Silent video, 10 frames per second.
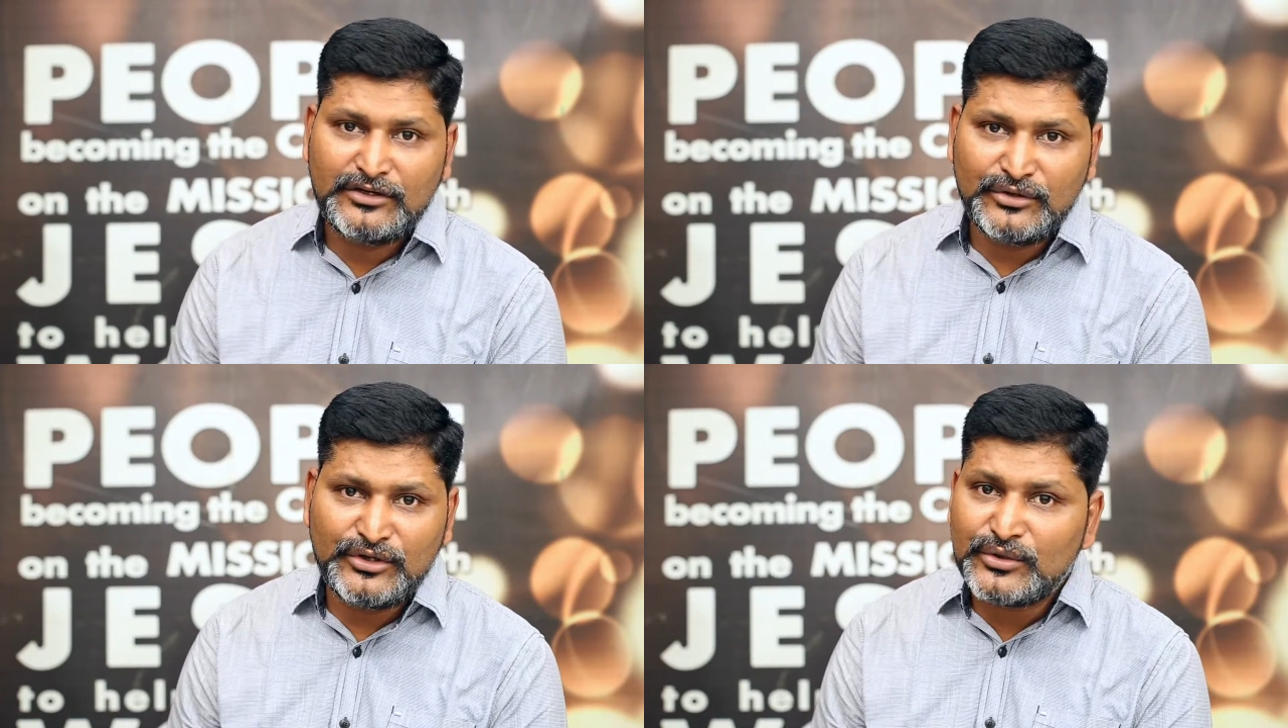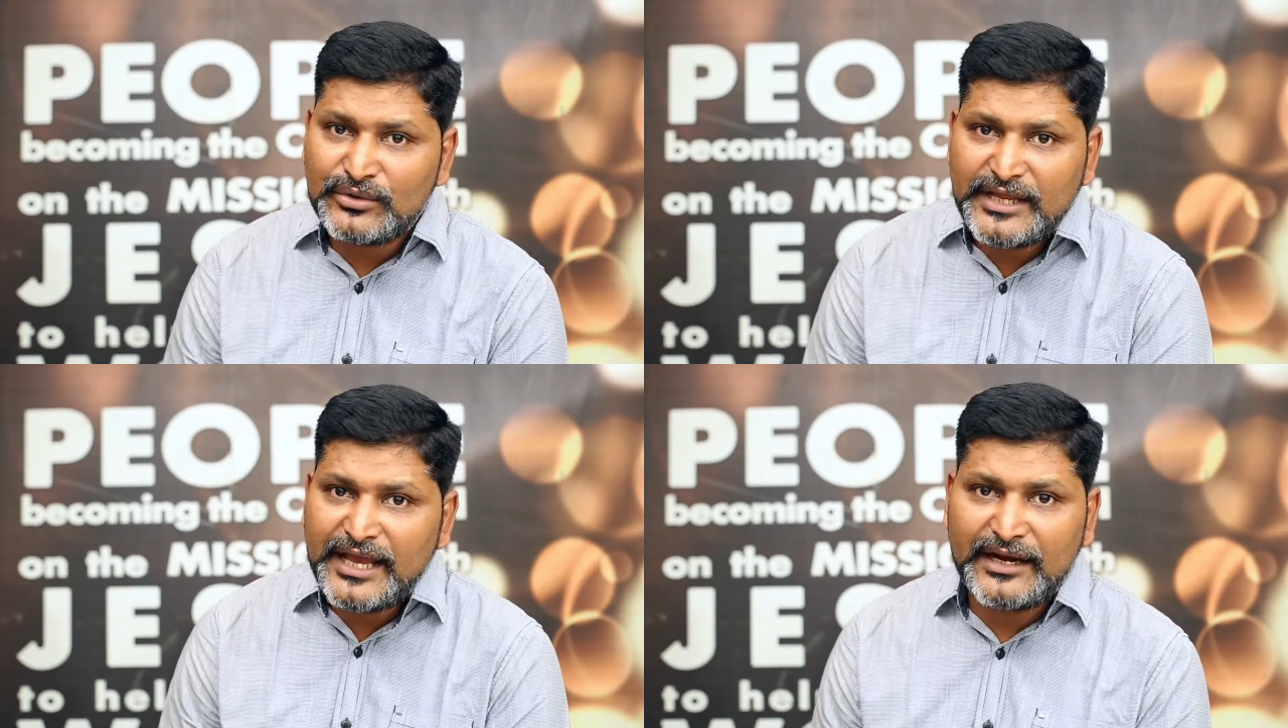Do
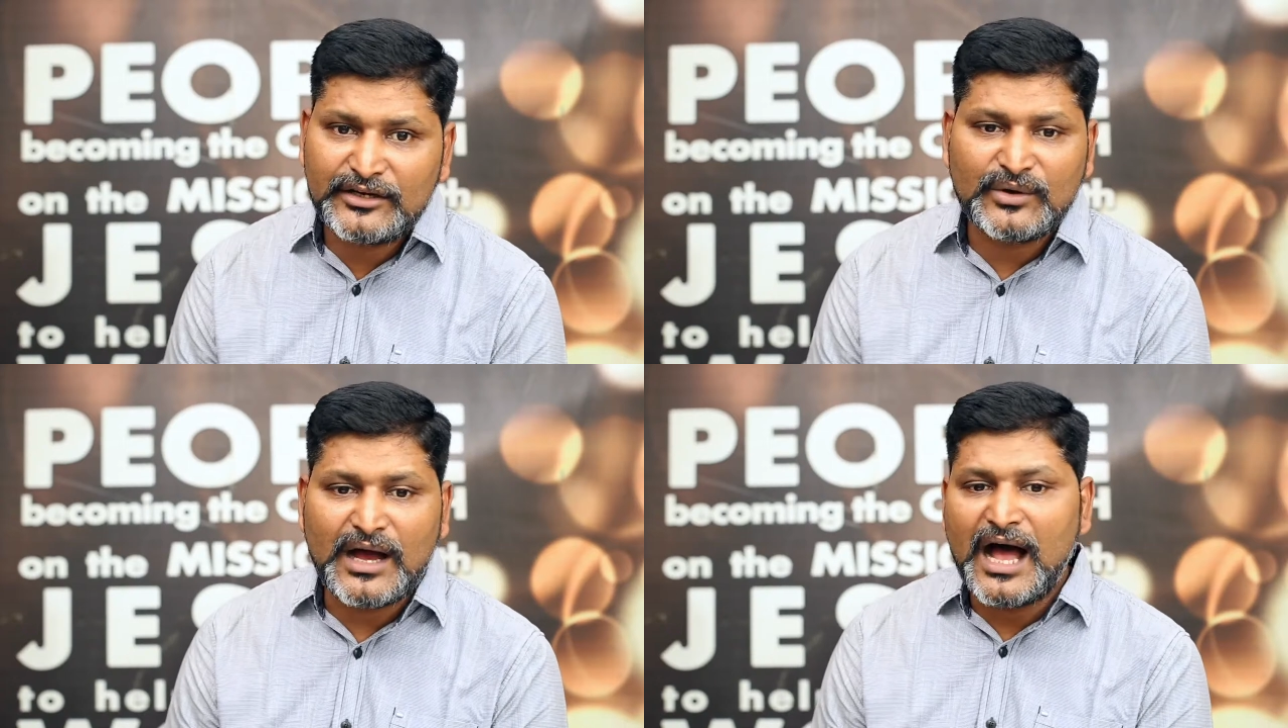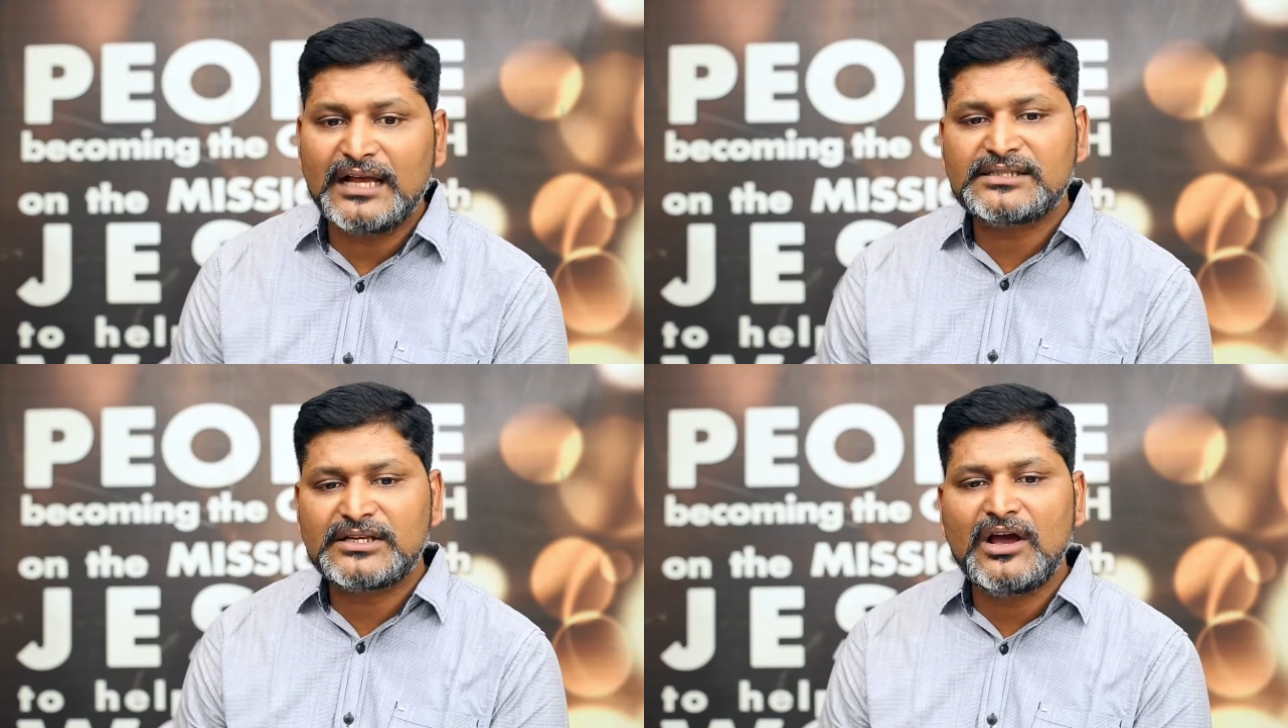you dare to
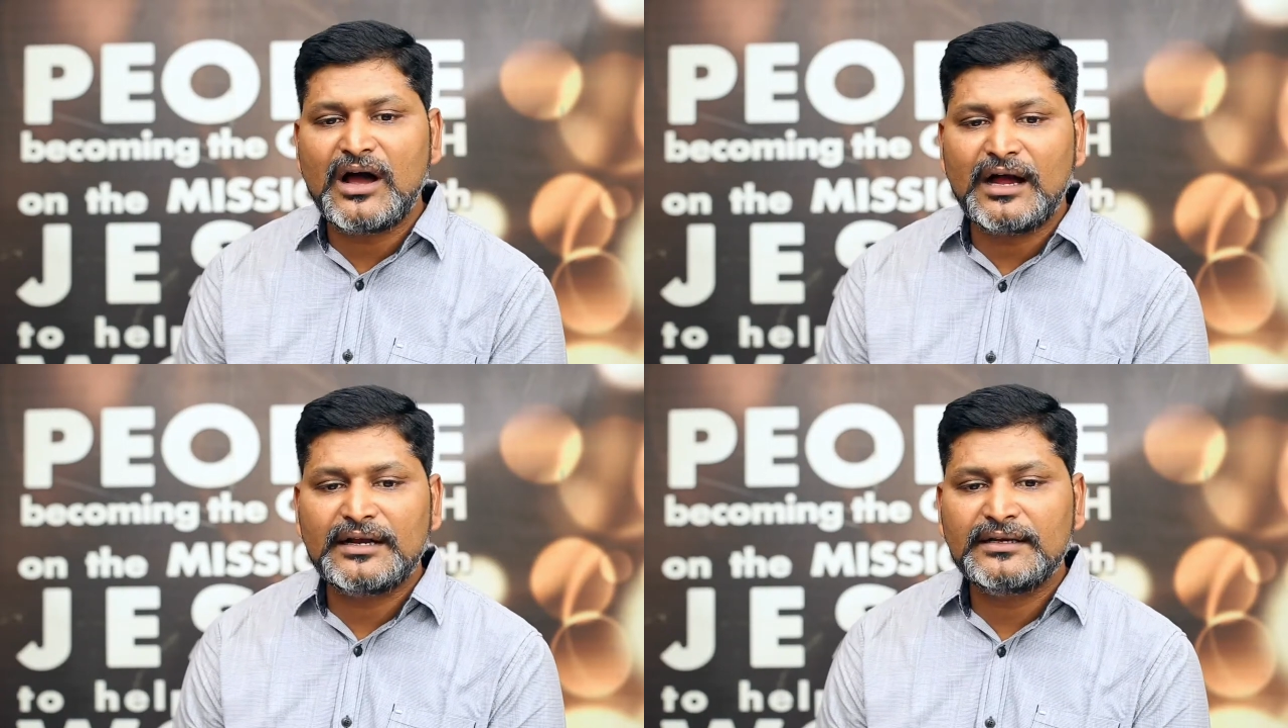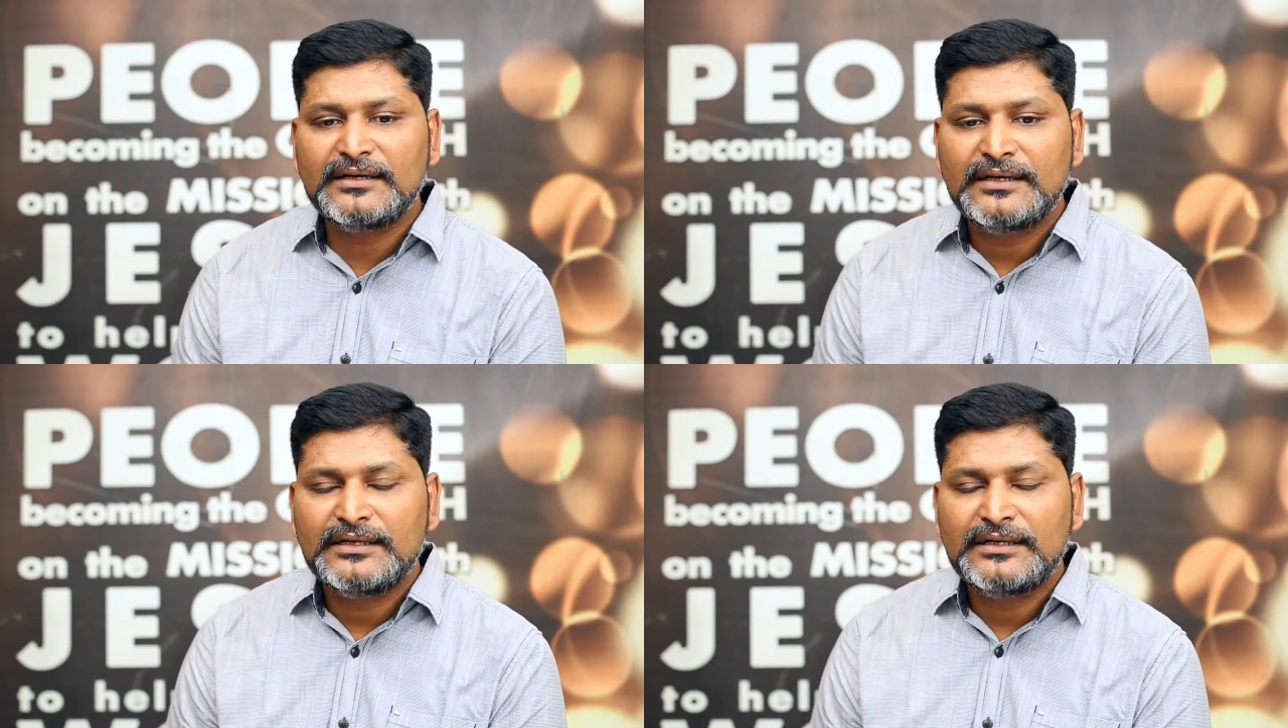ask God